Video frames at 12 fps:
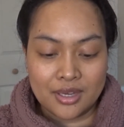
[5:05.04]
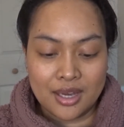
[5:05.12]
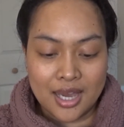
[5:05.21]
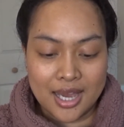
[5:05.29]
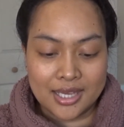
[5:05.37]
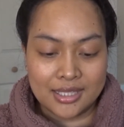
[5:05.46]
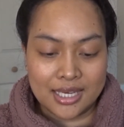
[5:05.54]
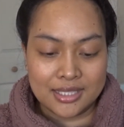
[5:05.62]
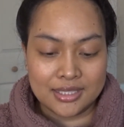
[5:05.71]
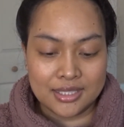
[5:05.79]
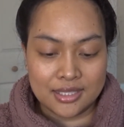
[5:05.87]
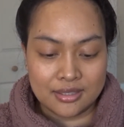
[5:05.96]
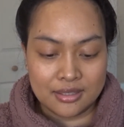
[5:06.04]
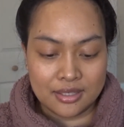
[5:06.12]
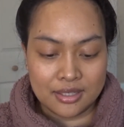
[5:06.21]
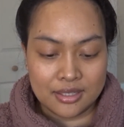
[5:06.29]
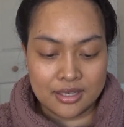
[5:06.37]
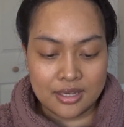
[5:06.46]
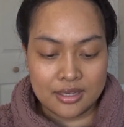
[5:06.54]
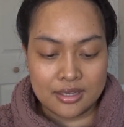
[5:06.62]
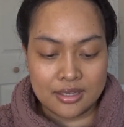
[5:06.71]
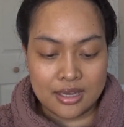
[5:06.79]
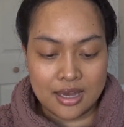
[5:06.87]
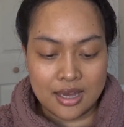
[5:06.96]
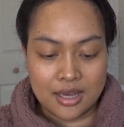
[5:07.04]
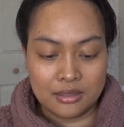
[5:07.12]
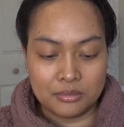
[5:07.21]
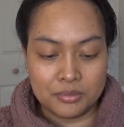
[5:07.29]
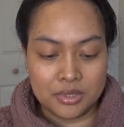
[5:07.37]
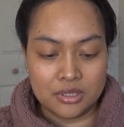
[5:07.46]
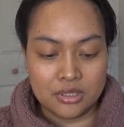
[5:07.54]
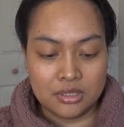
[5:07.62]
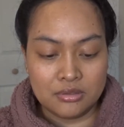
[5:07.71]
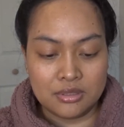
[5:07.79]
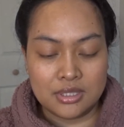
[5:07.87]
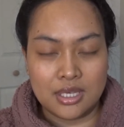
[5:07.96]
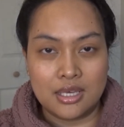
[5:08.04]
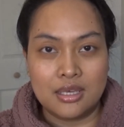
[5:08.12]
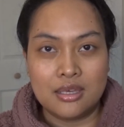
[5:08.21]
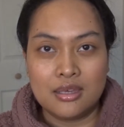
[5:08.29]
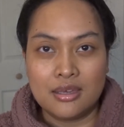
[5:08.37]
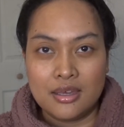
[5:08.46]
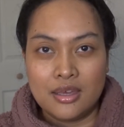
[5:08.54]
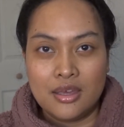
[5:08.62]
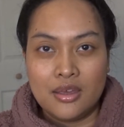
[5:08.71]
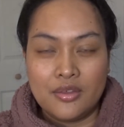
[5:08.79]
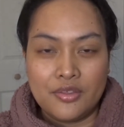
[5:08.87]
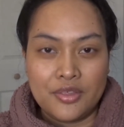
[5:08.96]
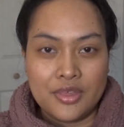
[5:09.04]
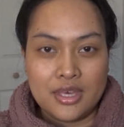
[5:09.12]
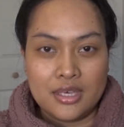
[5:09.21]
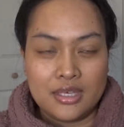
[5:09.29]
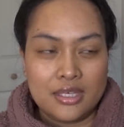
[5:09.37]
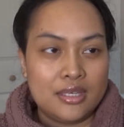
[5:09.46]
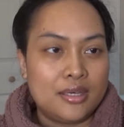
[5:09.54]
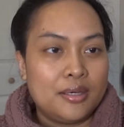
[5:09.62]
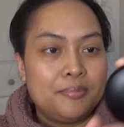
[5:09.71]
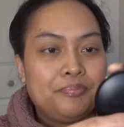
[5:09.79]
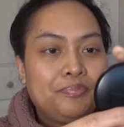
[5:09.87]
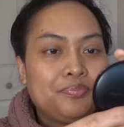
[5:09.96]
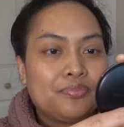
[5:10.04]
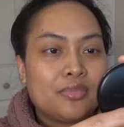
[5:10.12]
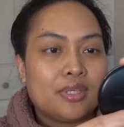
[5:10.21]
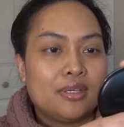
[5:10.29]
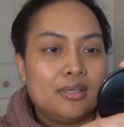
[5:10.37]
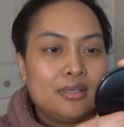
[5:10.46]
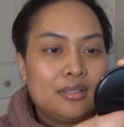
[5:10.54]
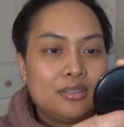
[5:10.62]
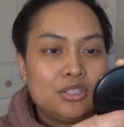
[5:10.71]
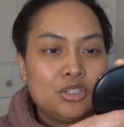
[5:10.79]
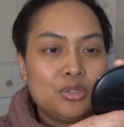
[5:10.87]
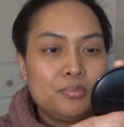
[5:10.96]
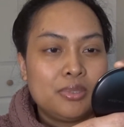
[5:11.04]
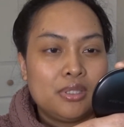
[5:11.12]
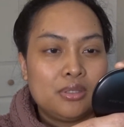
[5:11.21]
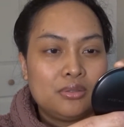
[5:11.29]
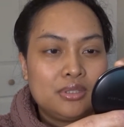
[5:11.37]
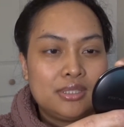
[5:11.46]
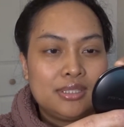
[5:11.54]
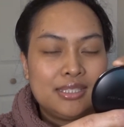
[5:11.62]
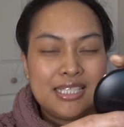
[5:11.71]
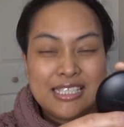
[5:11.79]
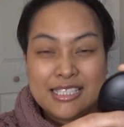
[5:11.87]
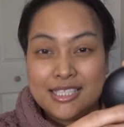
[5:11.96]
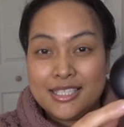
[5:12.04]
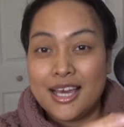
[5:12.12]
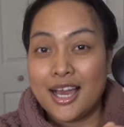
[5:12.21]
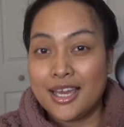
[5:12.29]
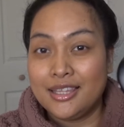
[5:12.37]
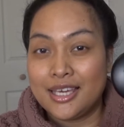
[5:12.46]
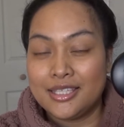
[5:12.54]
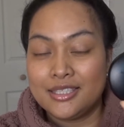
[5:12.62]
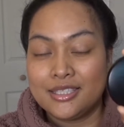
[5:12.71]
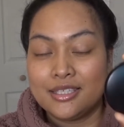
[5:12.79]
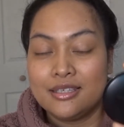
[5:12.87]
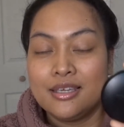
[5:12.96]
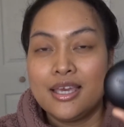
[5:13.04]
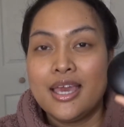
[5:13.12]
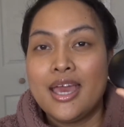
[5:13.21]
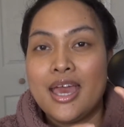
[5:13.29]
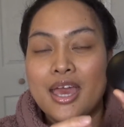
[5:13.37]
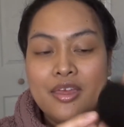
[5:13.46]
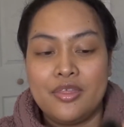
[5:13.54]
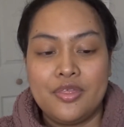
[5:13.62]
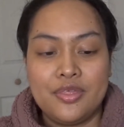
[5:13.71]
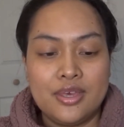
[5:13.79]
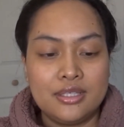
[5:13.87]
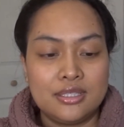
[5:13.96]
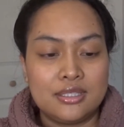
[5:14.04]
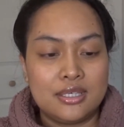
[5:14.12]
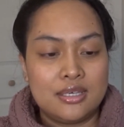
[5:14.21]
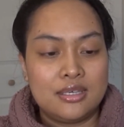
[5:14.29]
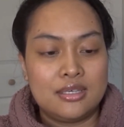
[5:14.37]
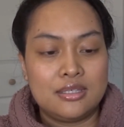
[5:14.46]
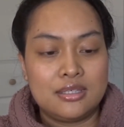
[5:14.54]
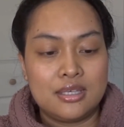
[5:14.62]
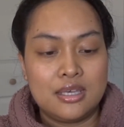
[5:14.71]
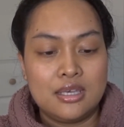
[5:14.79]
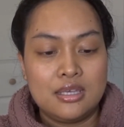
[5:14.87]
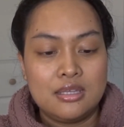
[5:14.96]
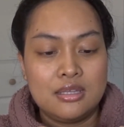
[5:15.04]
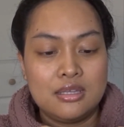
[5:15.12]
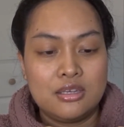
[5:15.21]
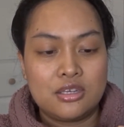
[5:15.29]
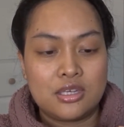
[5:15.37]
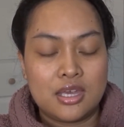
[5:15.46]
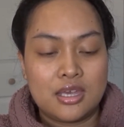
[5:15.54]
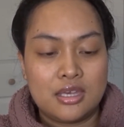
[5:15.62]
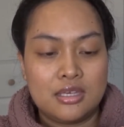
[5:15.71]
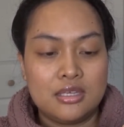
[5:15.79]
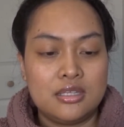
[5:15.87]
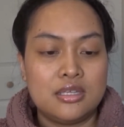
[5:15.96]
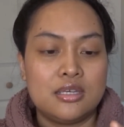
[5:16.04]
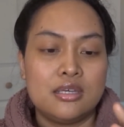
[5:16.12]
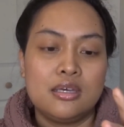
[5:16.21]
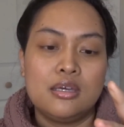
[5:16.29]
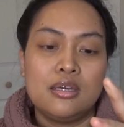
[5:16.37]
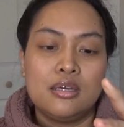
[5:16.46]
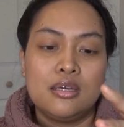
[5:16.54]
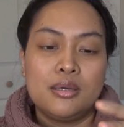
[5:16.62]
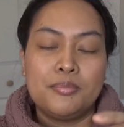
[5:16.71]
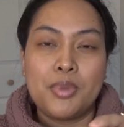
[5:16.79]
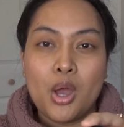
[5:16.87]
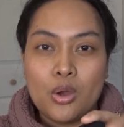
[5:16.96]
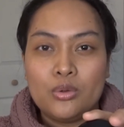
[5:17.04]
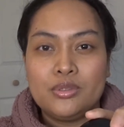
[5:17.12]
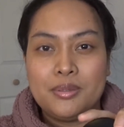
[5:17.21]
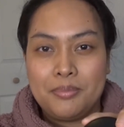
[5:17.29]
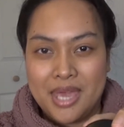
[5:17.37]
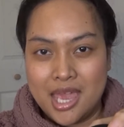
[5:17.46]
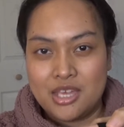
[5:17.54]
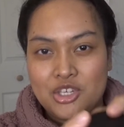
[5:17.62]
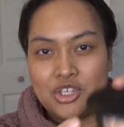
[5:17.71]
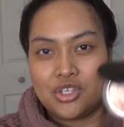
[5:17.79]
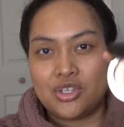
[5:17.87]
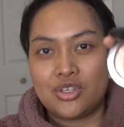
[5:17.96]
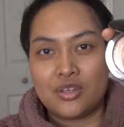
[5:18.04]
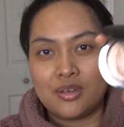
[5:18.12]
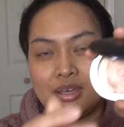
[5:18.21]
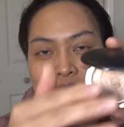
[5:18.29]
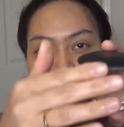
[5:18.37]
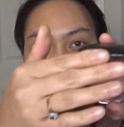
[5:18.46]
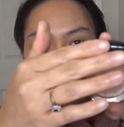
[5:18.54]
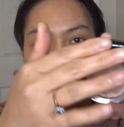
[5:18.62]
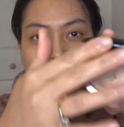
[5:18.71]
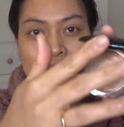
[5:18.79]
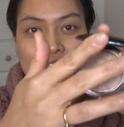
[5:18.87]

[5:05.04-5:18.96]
highlighter, and I'll be using the super loaded tinted highlighter, and this is in the shade Peau de Pêche, and the